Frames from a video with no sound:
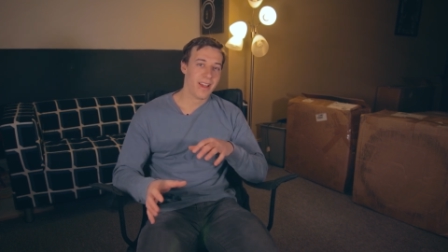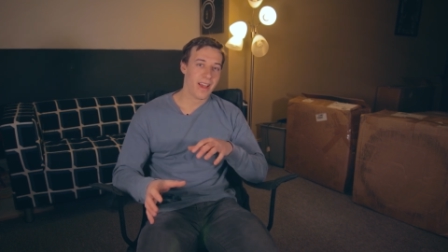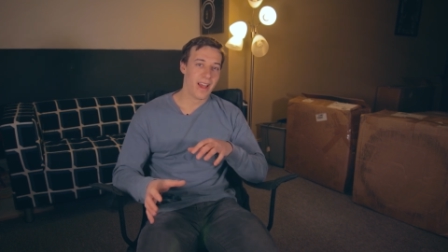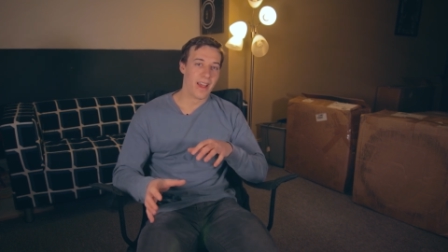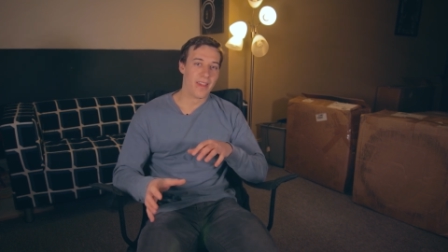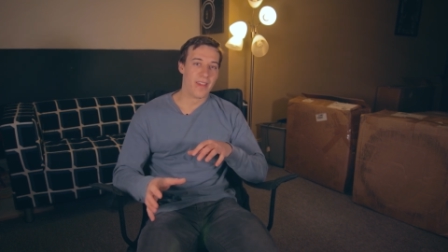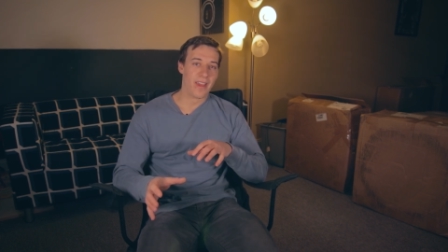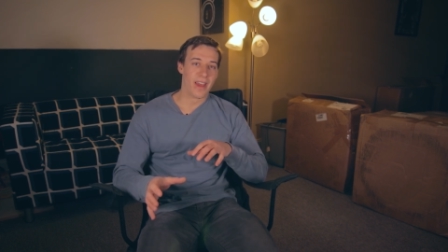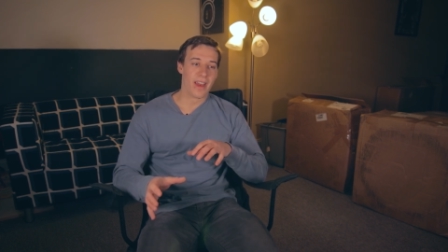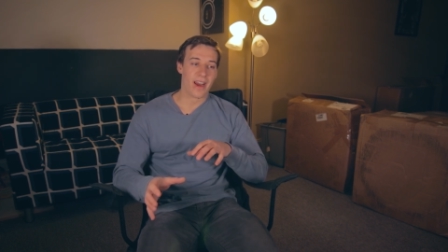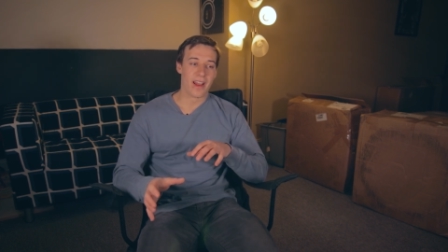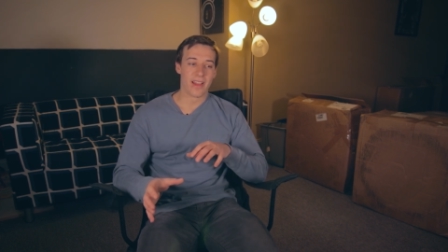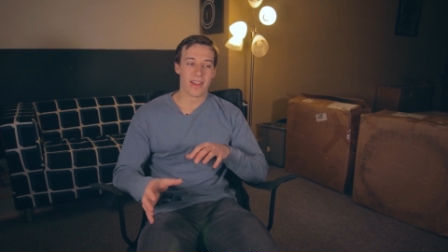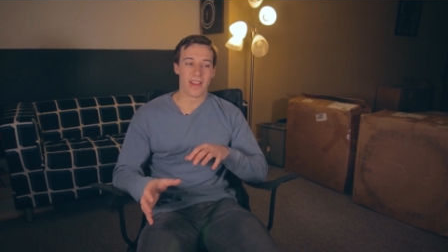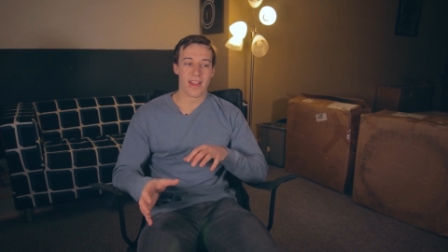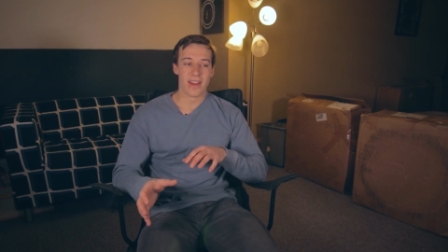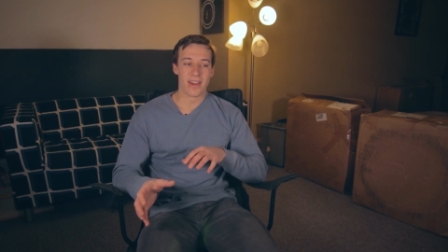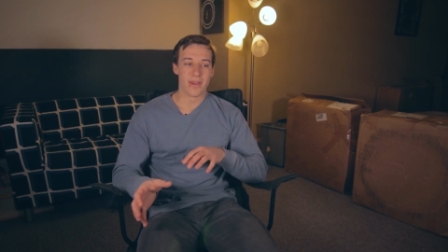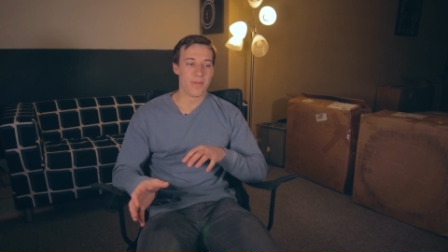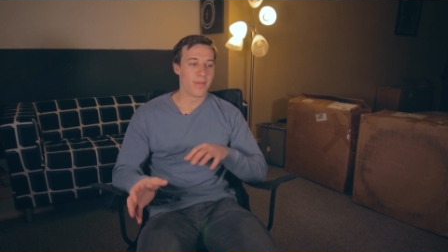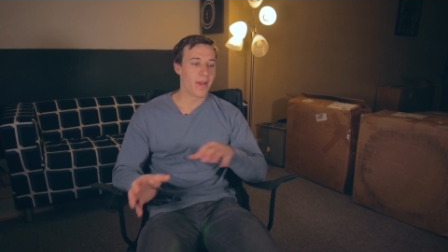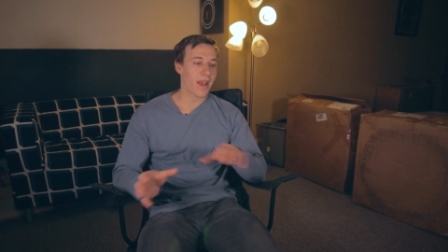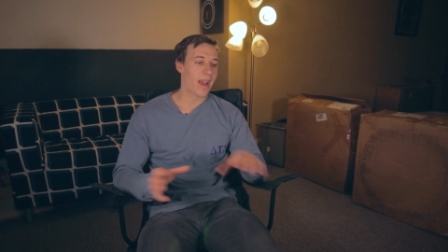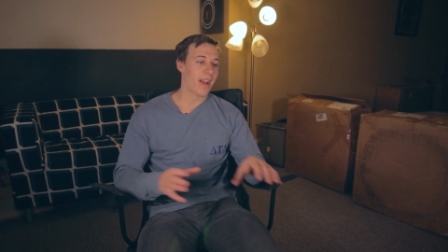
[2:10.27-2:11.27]
And then I
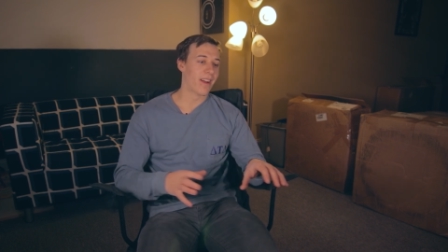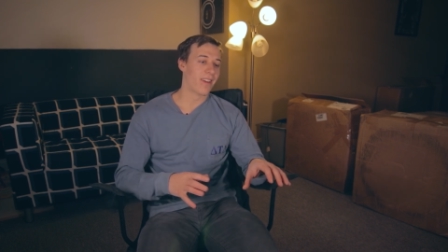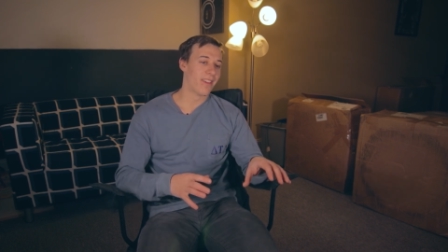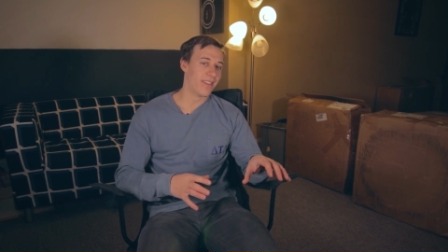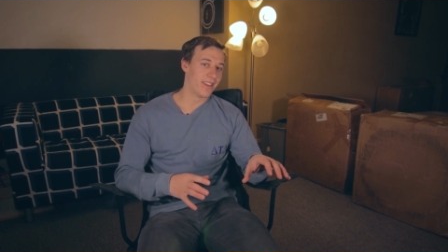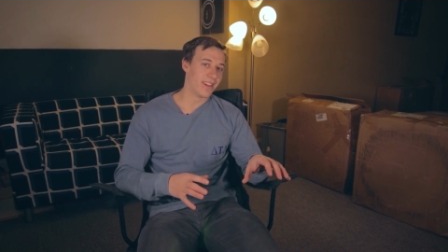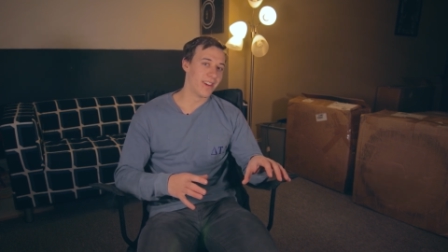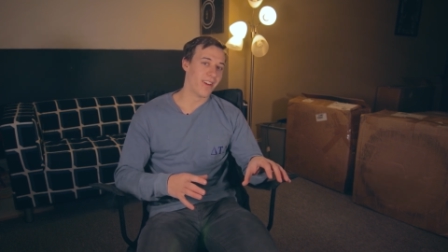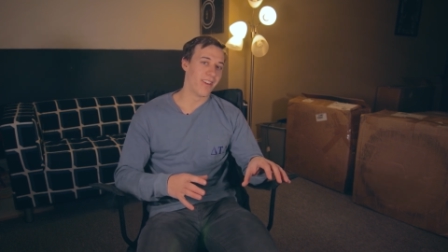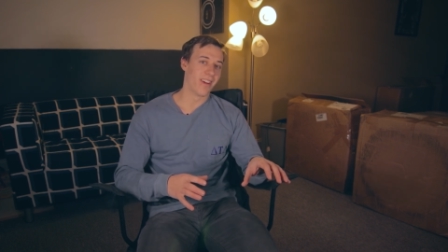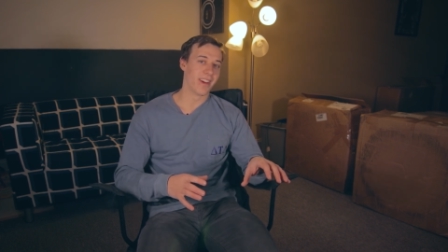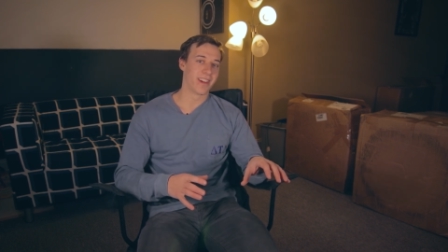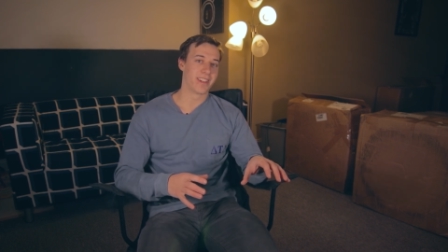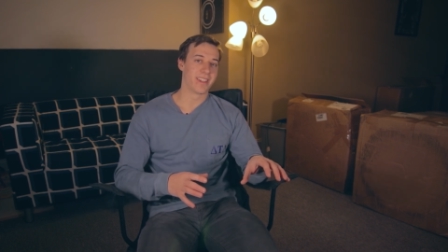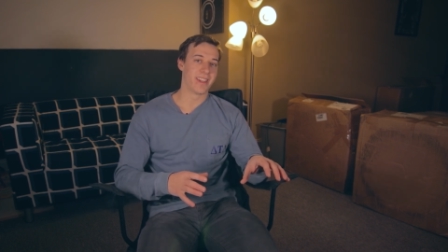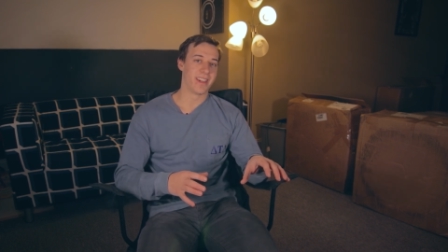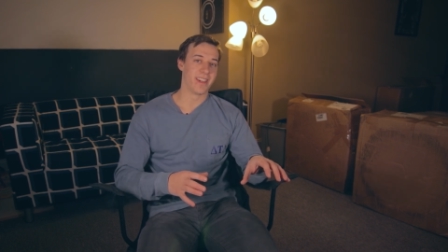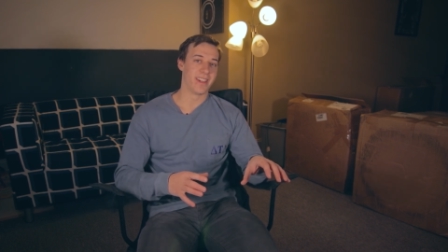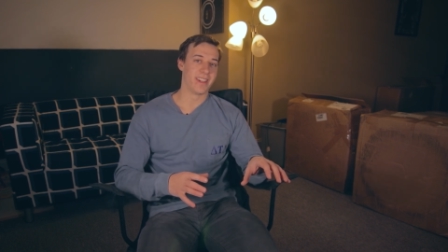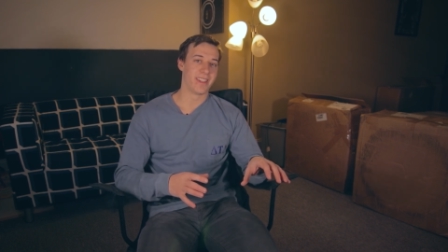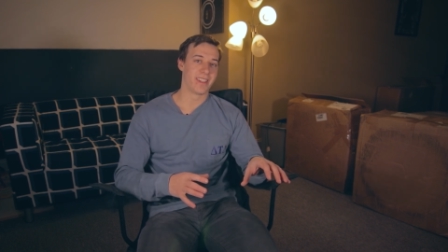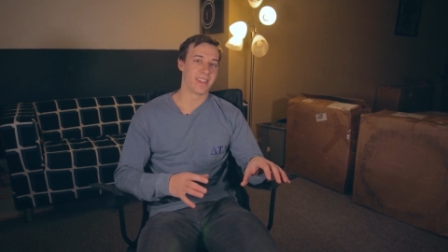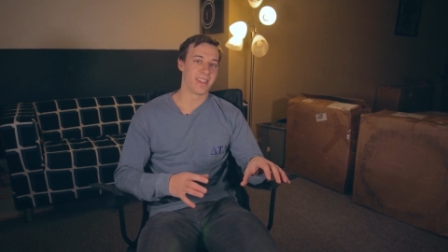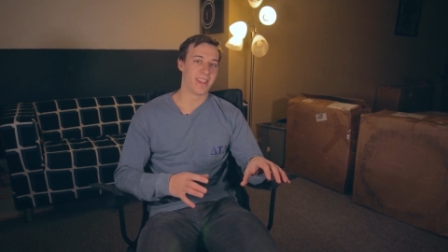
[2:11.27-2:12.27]
landed back on the RX
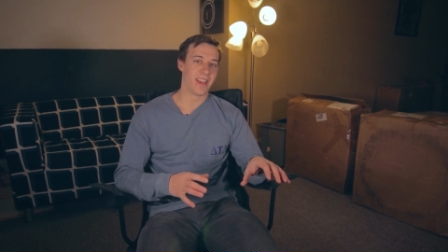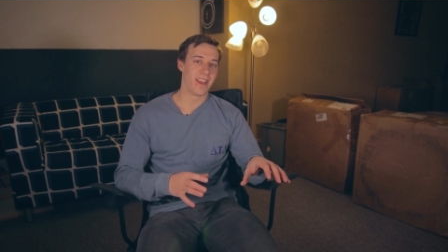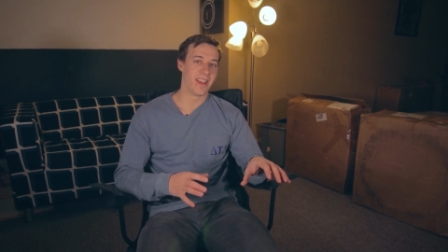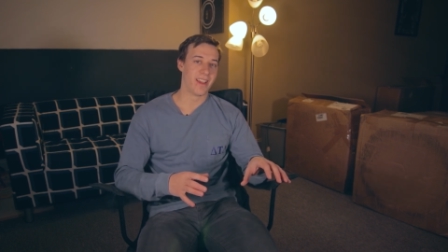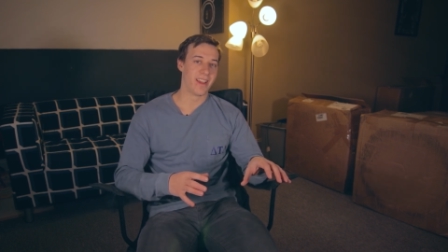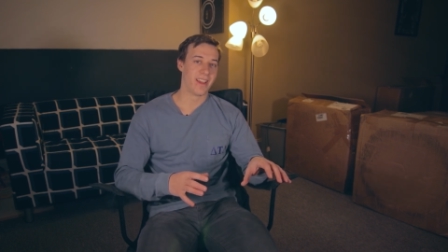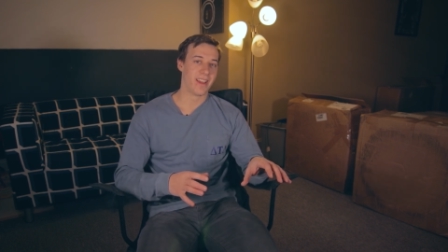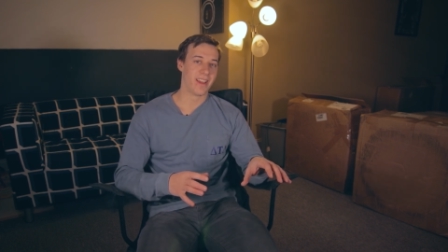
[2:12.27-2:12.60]
8s